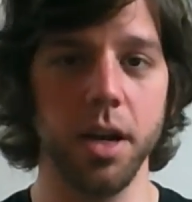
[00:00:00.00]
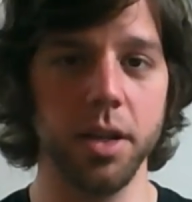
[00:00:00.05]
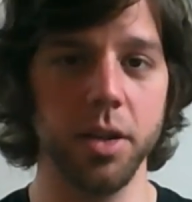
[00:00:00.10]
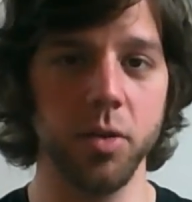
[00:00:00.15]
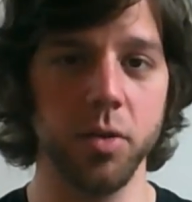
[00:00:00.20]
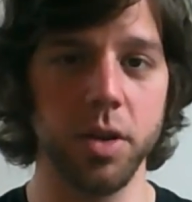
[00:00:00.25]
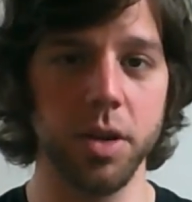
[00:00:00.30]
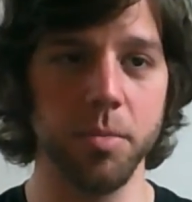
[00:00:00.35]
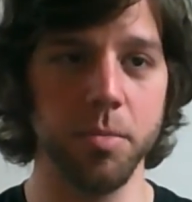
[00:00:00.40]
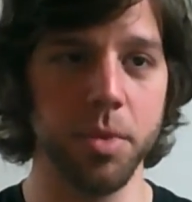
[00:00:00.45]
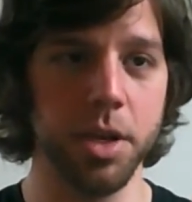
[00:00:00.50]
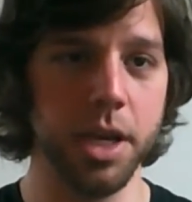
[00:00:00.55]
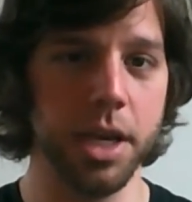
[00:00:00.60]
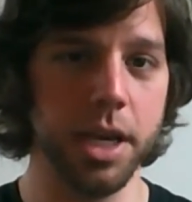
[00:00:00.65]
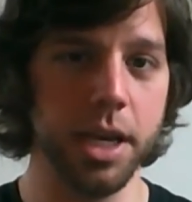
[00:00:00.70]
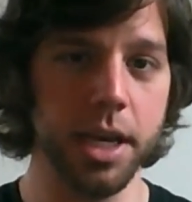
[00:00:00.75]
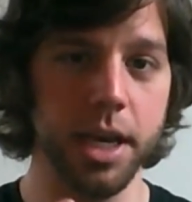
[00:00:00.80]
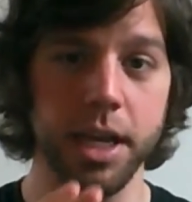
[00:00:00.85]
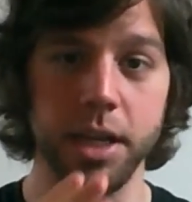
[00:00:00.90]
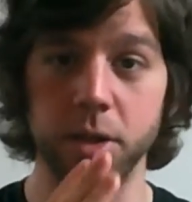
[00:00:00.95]
you can
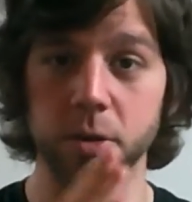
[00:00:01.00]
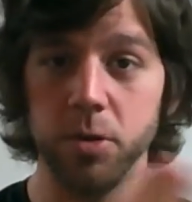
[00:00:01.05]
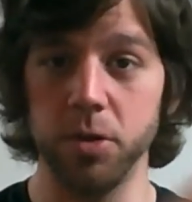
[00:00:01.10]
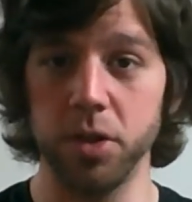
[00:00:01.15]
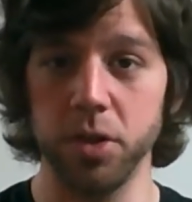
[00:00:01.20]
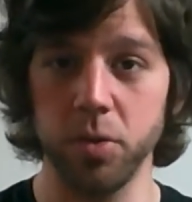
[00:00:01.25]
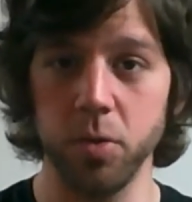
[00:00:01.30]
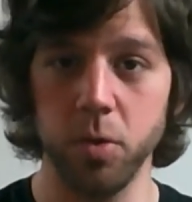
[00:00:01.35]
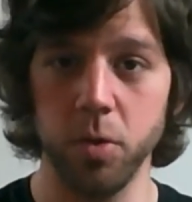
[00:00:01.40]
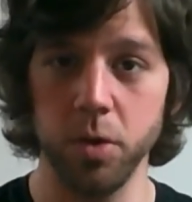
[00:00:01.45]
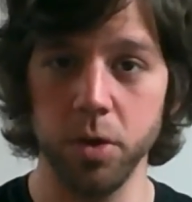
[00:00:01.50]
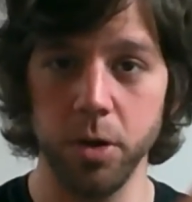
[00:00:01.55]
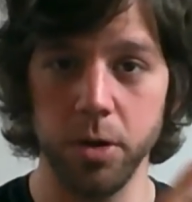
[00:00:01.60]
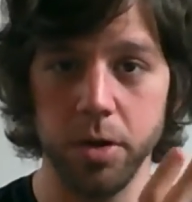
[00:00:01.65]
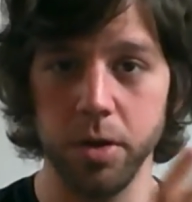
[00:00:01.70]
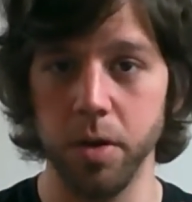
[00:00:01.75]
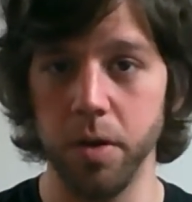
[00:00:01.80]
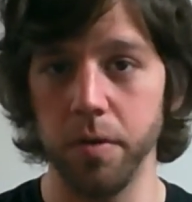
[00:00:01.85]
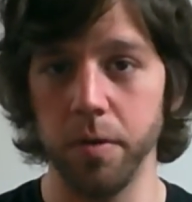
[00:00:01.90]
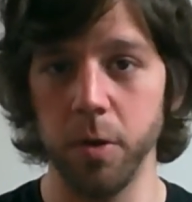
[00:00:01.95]
be in your school, your
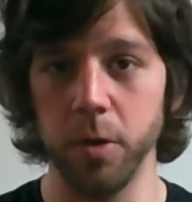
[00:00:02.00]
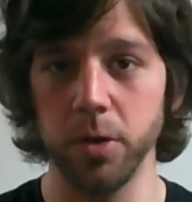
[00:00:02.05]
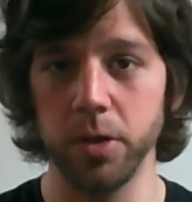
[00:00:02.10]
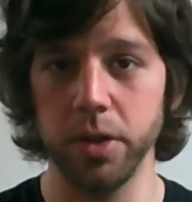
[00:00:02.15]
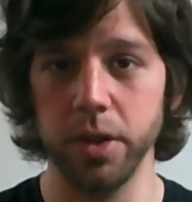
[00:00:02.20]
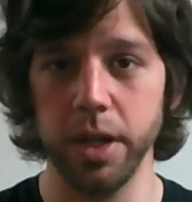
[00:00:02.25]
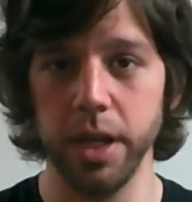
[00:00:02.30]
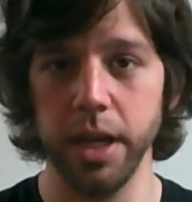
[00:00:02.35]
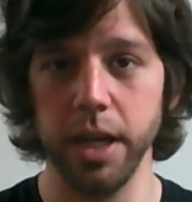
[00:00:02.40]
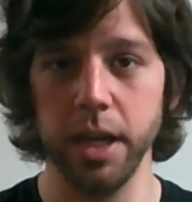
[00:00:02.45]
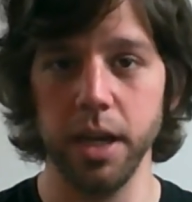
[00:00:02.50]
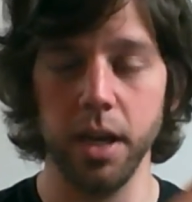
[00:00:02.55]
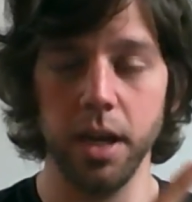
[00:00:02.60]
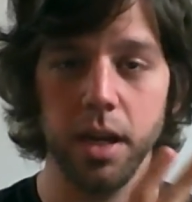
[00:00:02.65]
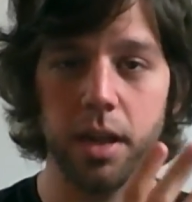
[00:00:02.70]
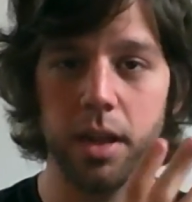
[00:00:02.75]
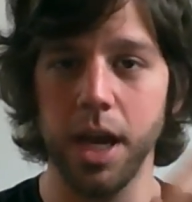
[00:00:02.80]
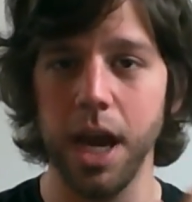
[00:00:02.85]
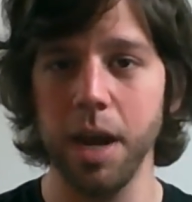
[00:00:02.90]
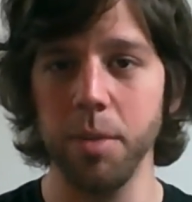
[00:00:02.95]
university,
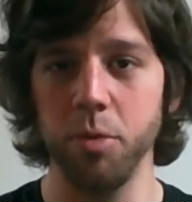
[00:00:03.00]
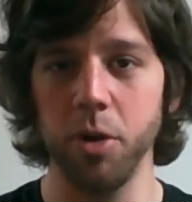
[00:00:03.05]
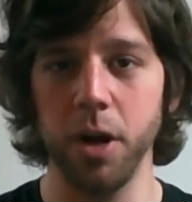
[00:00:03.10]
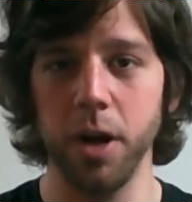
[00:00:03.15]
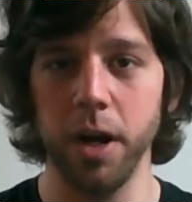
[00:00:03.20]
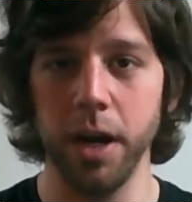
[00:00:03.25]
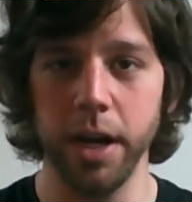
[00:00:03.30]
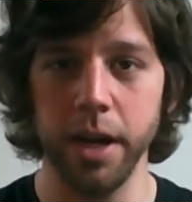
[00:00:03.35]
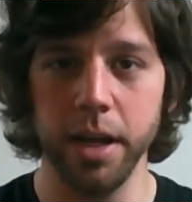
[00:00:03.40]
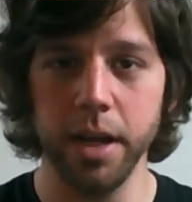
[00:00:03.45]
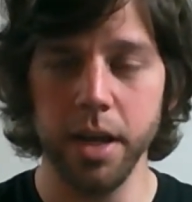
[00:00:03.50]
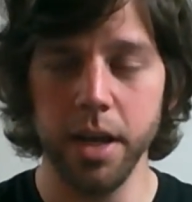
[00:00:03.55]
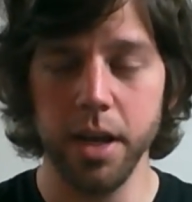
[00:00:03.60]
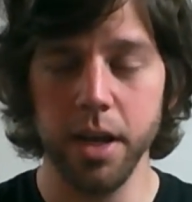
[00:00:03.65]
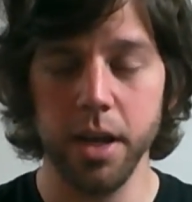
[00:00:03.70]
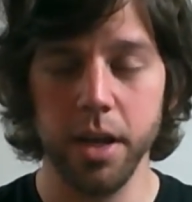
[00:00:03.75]
a library.